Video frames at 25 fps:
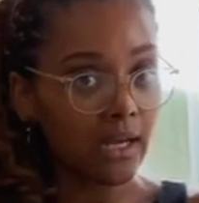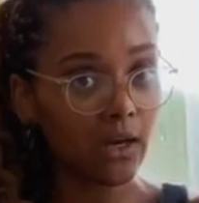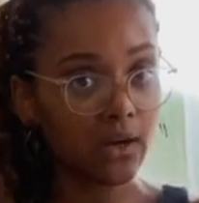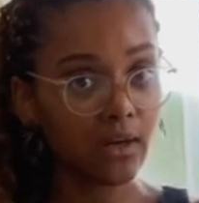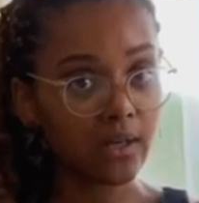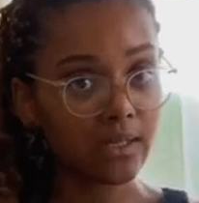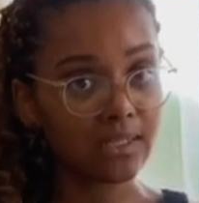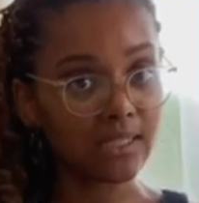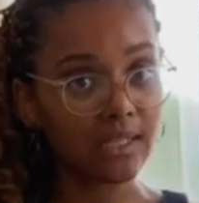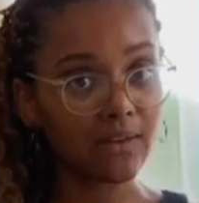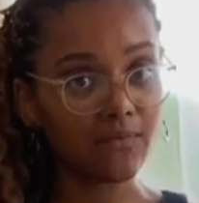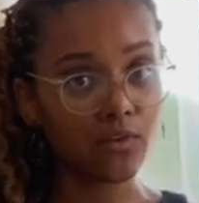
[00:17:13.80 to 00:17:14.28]

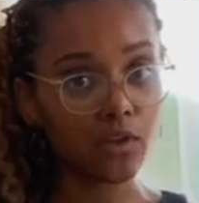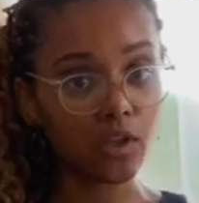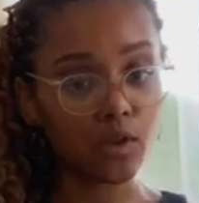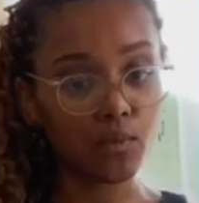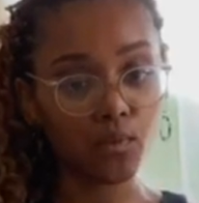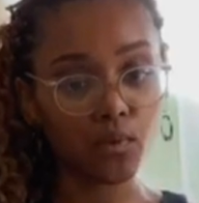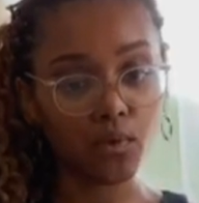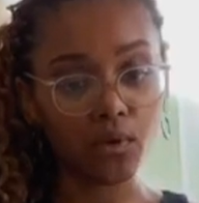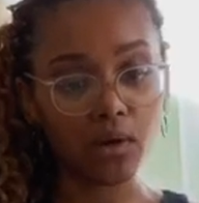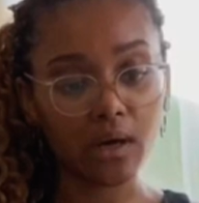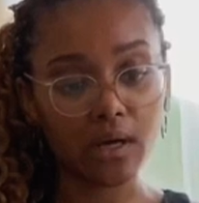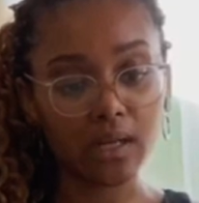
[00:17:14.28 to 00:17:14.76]
except for the
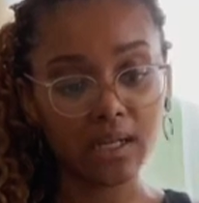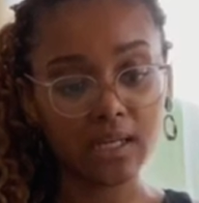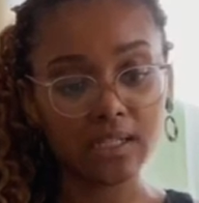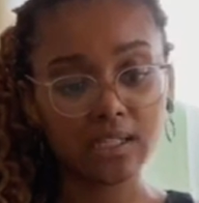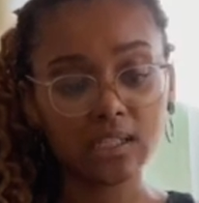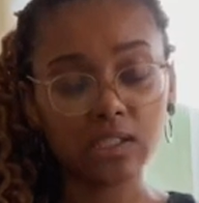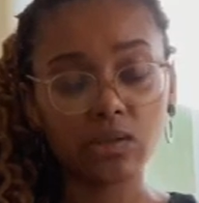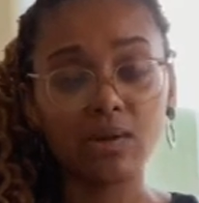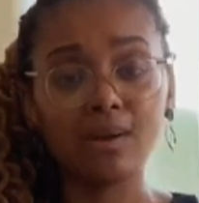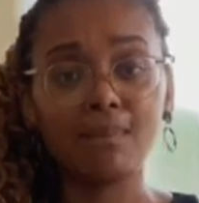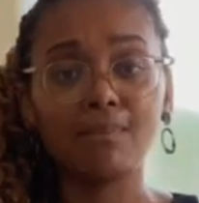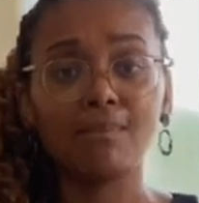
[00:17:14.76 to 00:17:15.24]
burrata, so
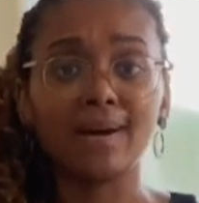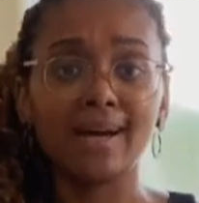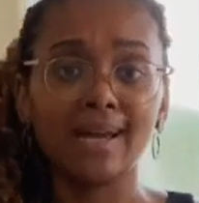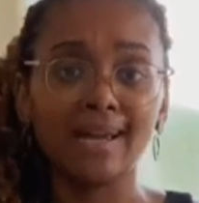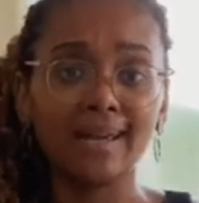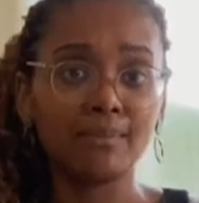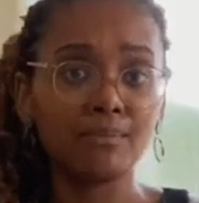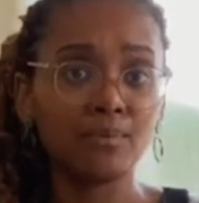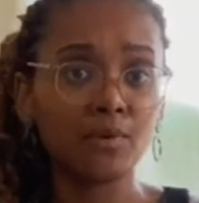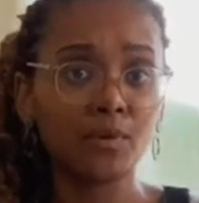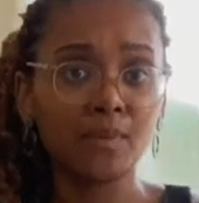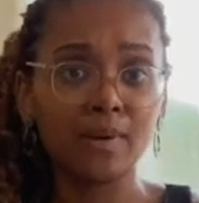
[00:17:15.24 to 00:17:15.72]
I
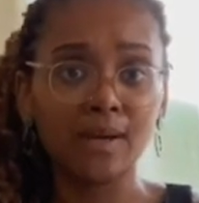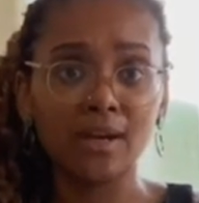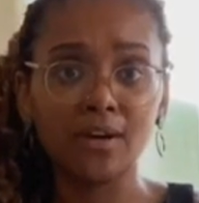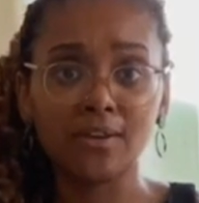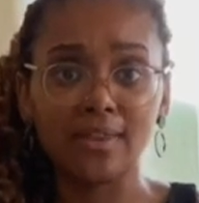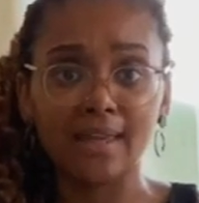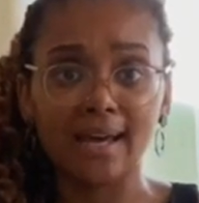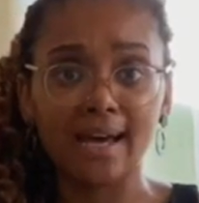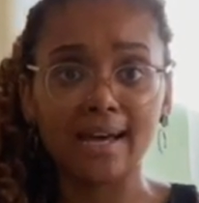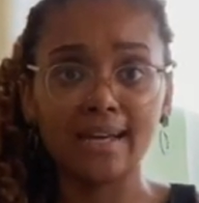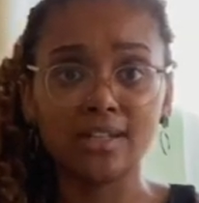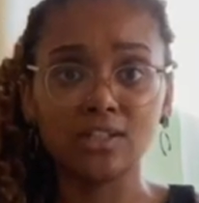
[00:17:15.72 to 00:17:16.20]
might prepare
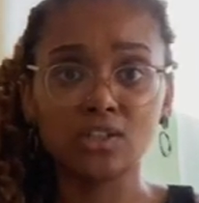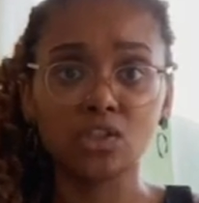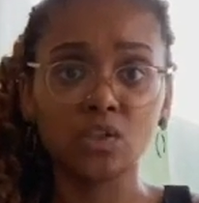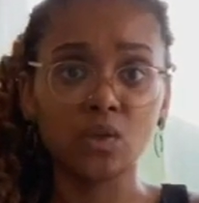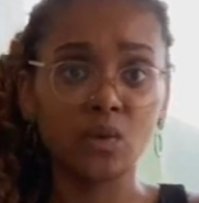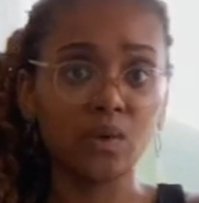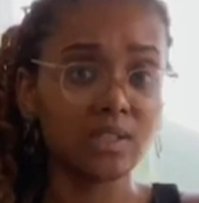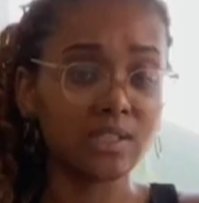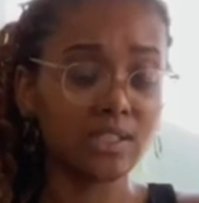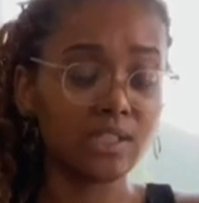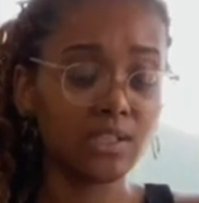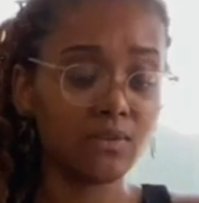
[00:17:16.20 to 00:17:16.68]
that and show
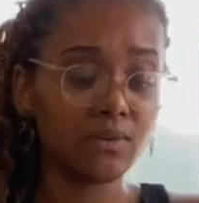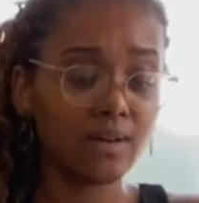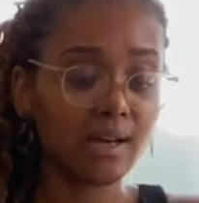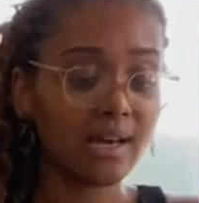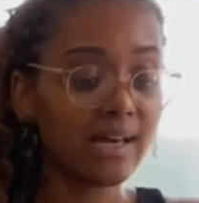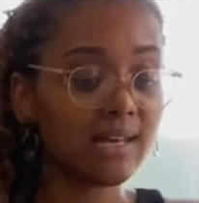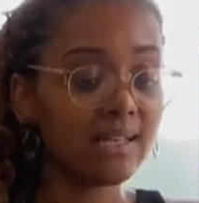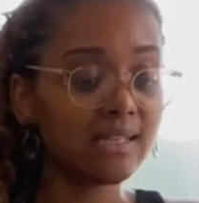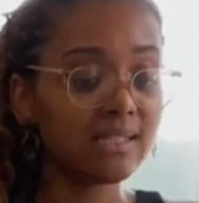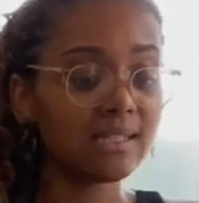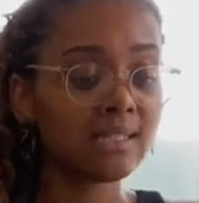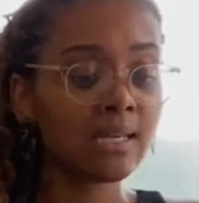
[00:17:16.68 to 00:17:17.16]
it to you
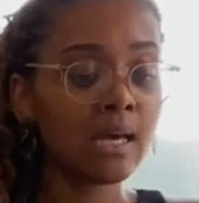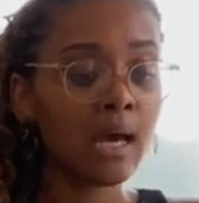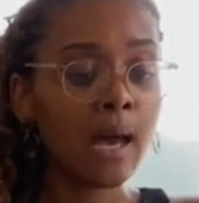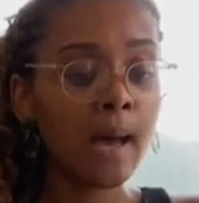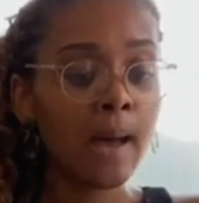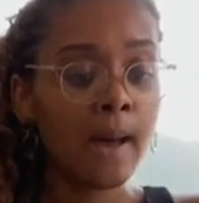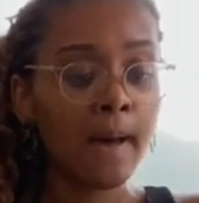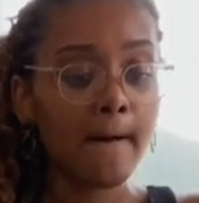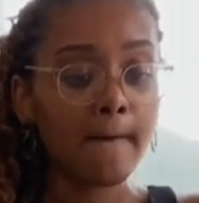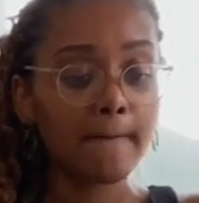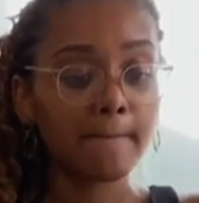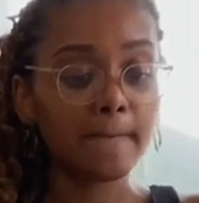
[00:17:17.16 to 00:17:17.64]
guys.
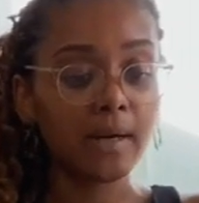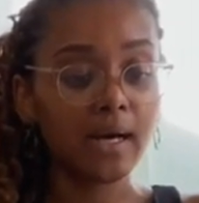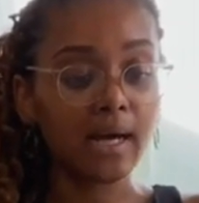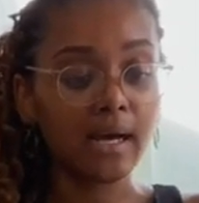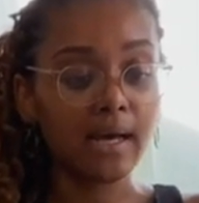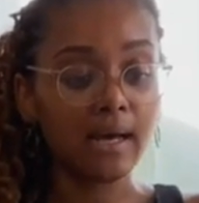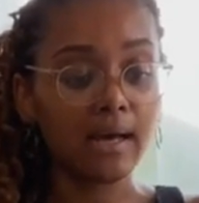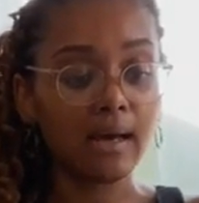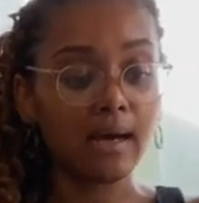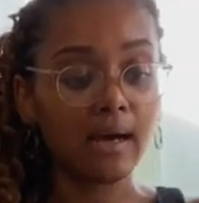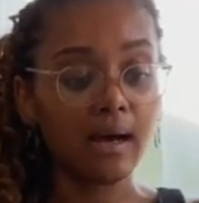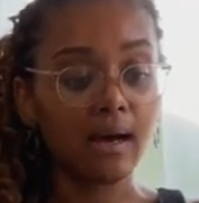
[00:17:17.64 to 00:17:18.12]

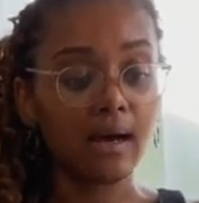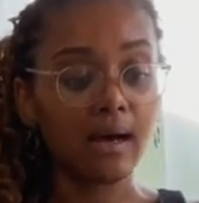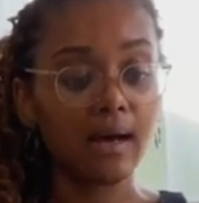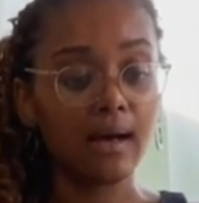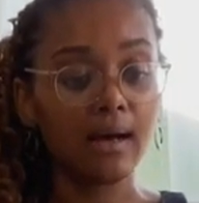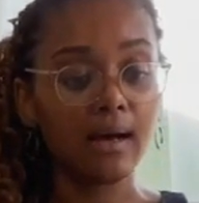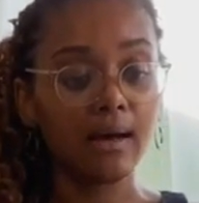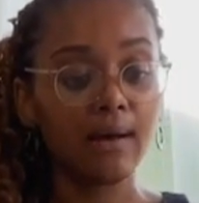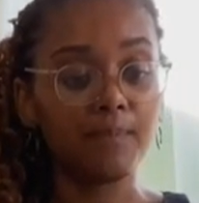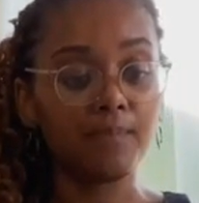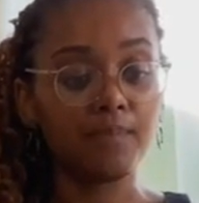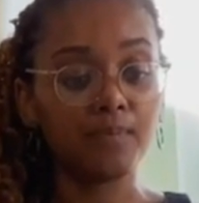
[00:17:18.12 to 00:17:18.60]
But
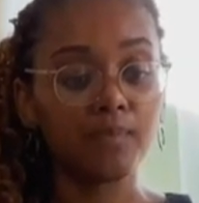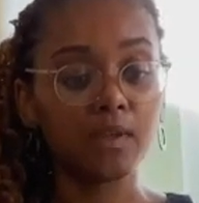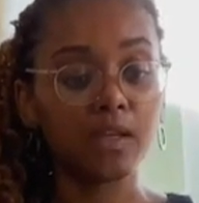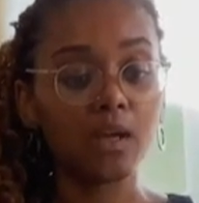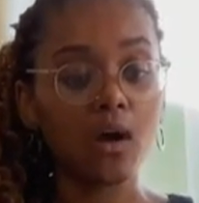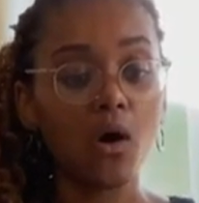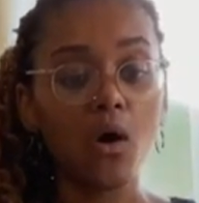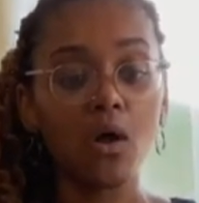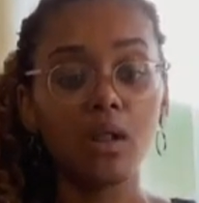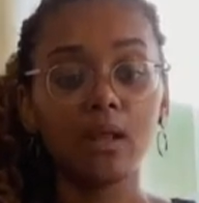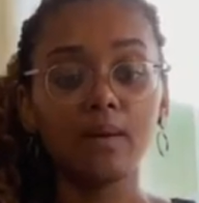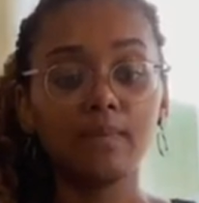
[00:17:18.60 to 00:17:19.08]

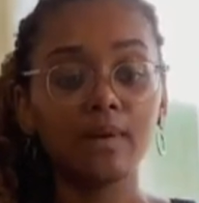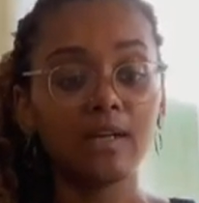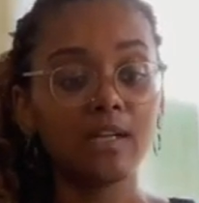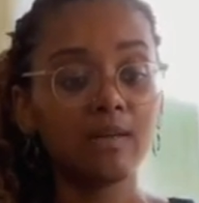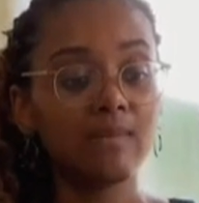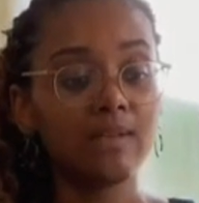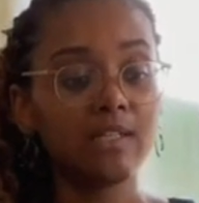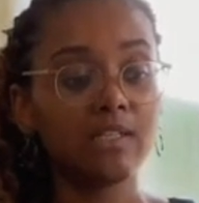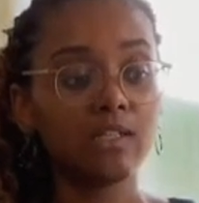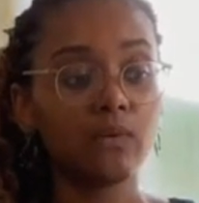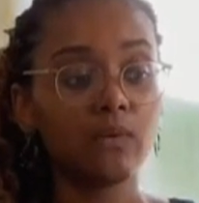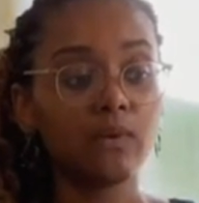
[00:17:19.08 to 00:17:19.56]
all I'm going to
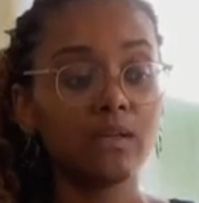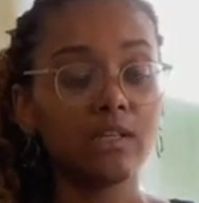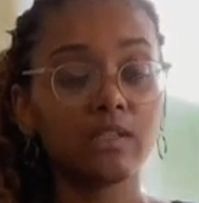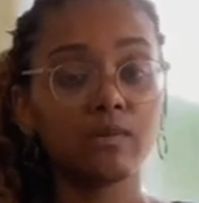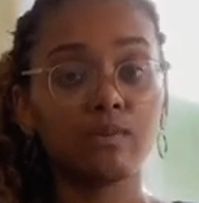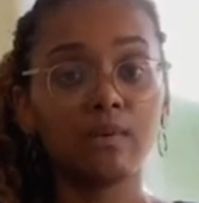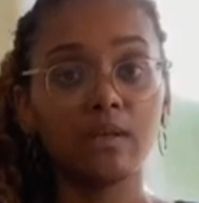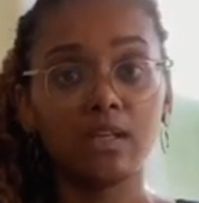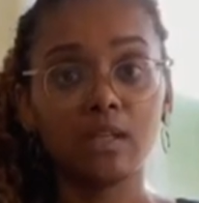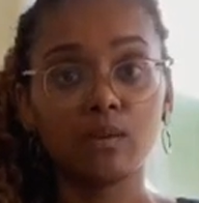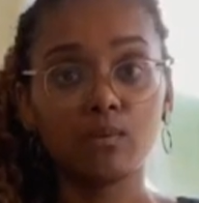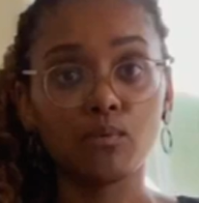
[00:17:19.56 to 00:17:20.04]
be doing is
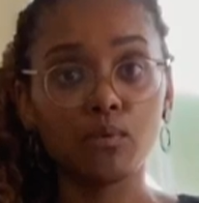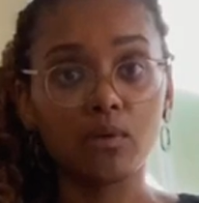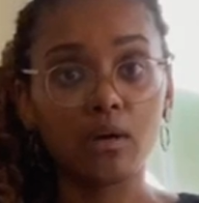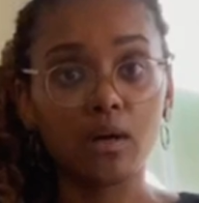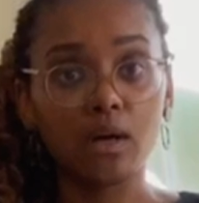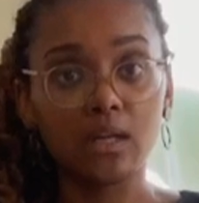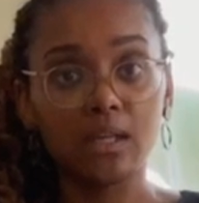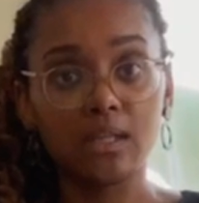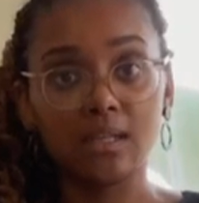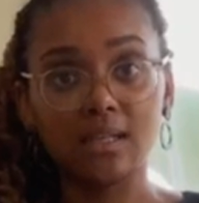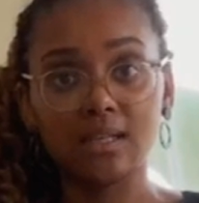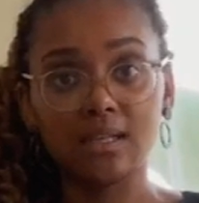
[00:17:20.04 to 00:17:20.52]
putting the
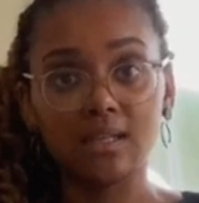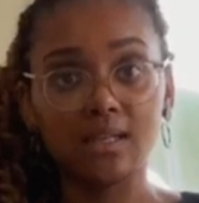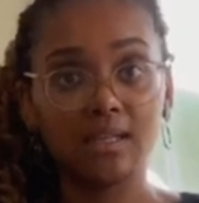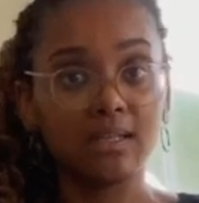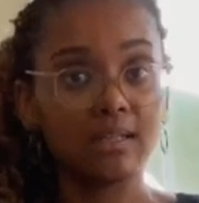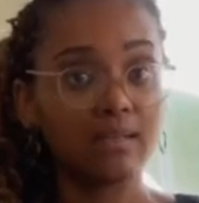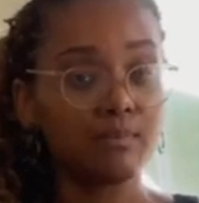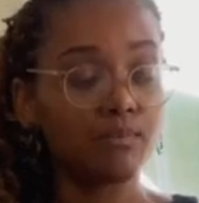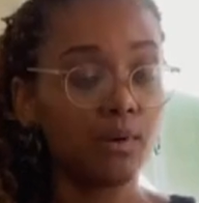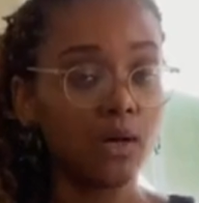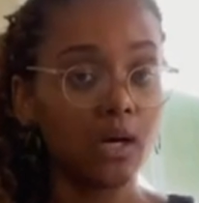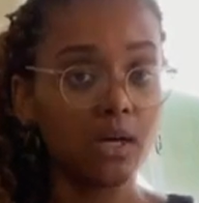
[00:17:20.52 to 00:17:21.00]
burrata in the
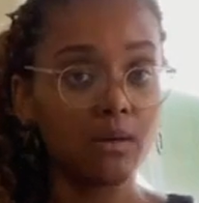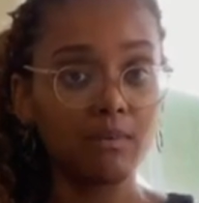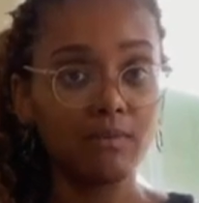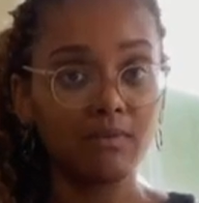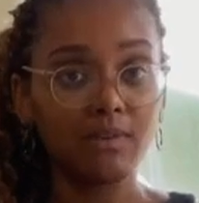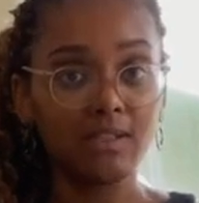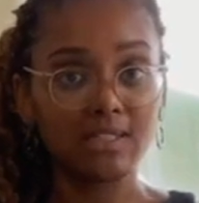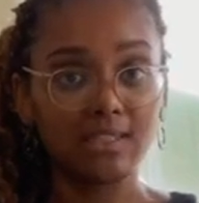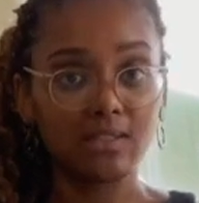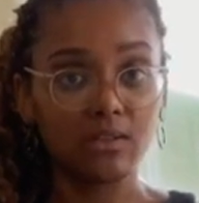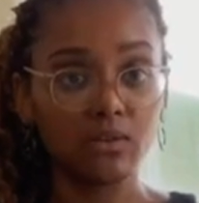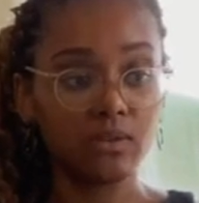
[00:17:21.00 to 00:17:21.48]
bottom of
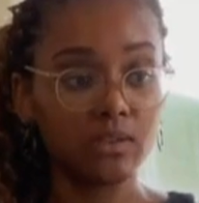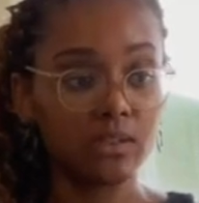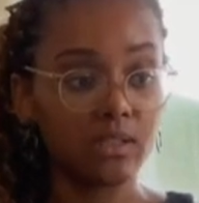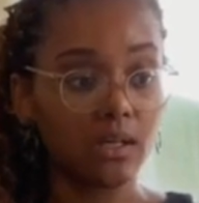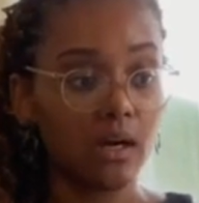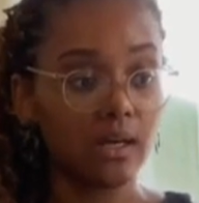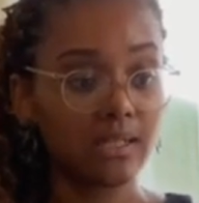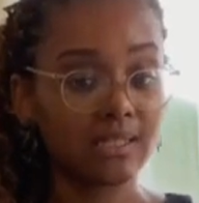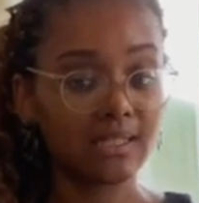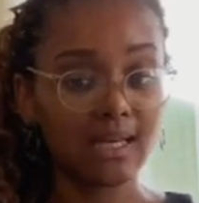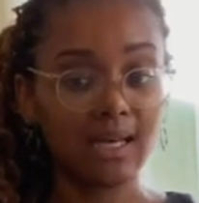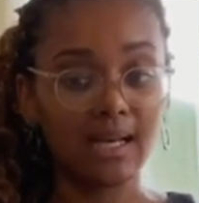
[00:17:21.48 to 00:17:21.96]
these little
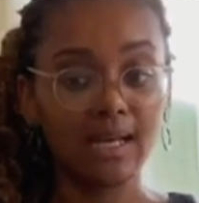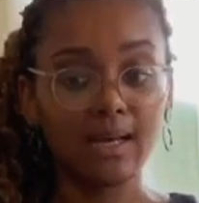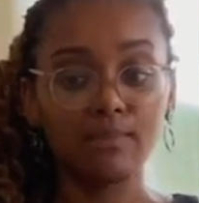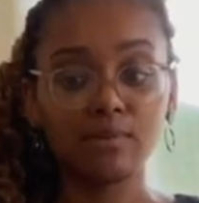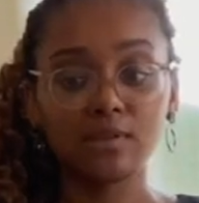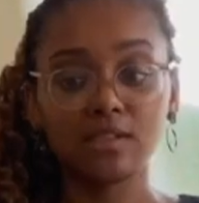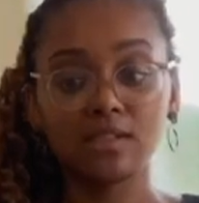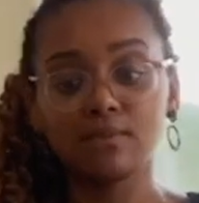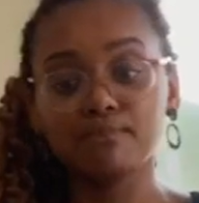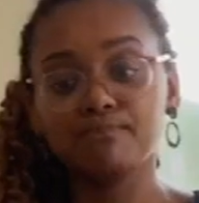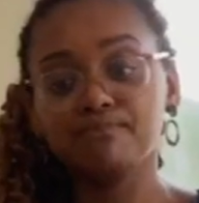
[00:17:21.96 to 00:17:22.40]
sauce cups,